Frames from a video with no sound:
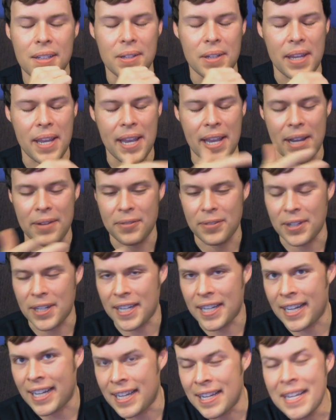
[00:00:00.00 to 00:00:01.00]
Oh, yeah, I
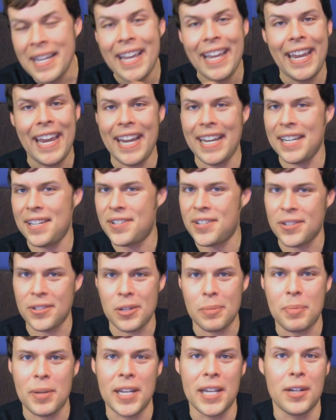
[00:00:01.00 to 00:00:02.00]
forgot. eighties
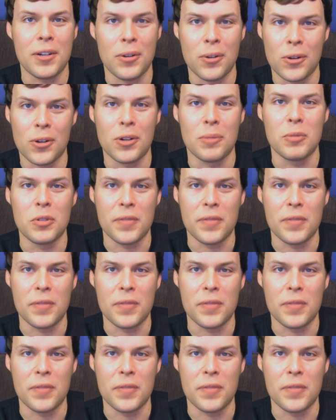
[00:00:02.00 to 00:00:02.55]
European horror